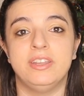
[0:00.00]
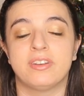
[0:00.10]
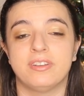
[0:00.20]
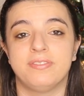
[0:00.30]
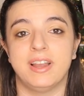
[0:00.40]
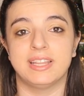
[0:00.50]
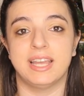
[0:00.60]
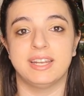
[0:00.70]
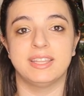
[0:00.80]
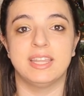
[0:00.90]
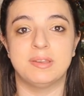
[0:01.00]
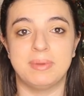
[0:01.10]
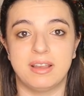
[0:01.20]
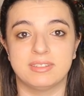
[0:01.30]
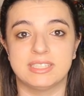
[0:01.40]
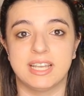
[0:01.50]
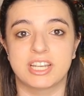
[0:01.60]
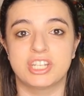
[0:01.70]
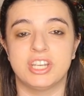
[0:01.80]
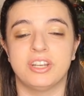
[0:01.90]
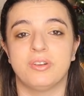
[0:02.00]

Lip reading: you can find that in the About section,